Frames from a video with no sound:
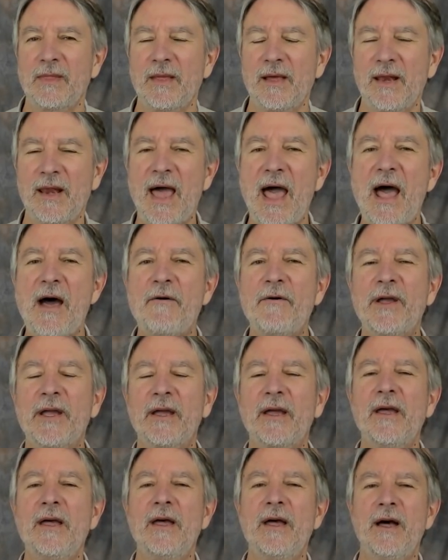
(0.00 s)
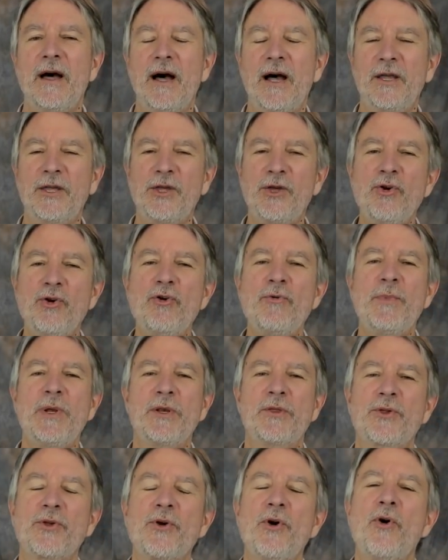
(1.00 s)
Allowing a
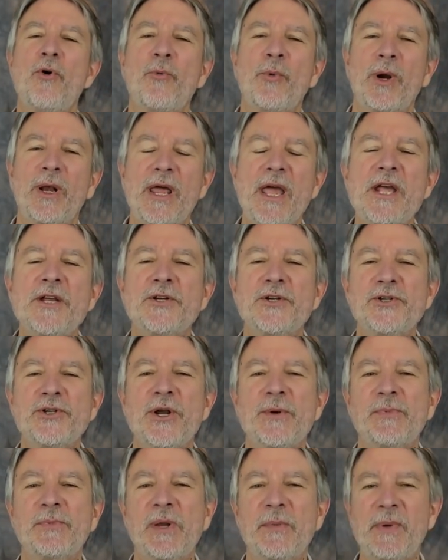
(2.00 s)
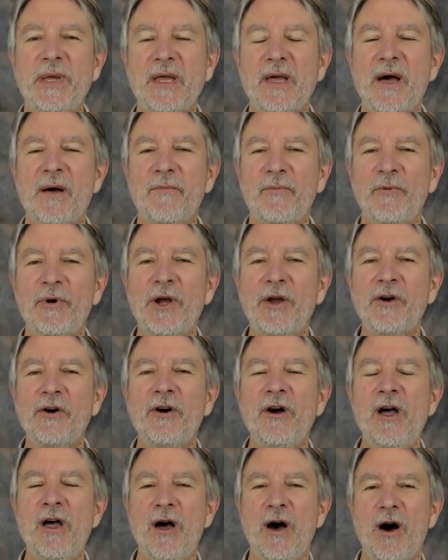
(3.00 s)
human soul relationship to become
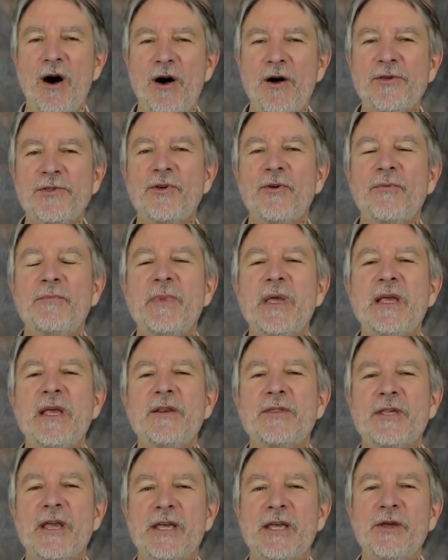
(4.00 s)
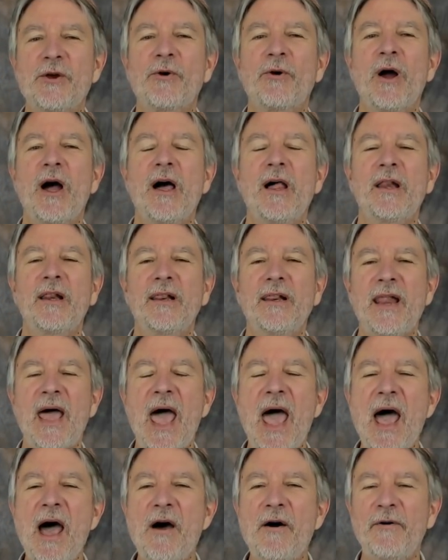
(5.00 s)
real also means that you're
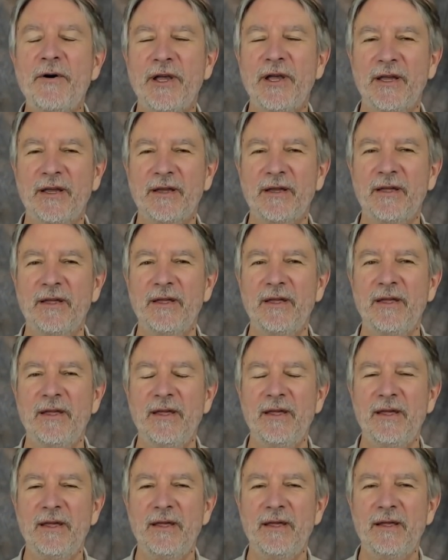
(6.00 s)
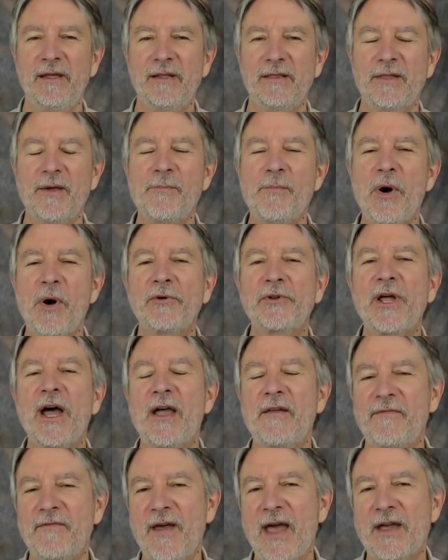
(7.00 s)
allowing the
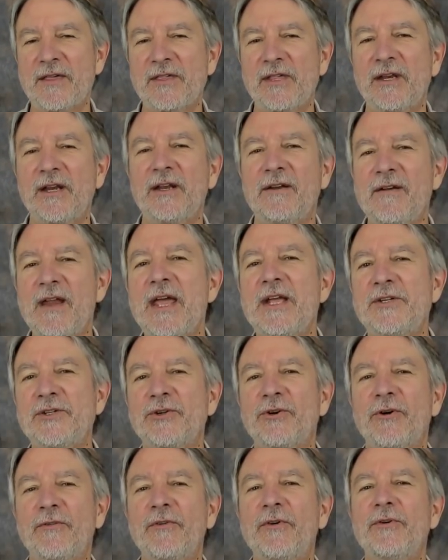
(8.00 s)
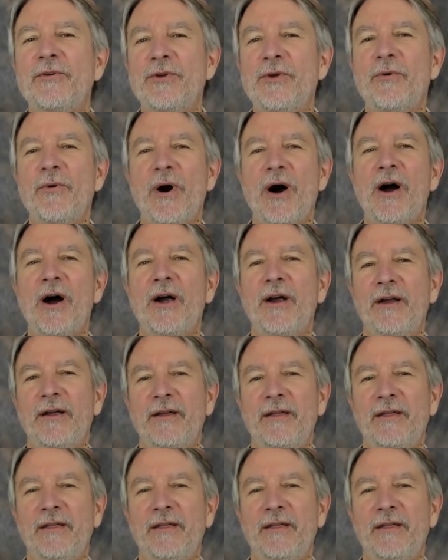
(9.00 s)
multifaceted nature of who you are.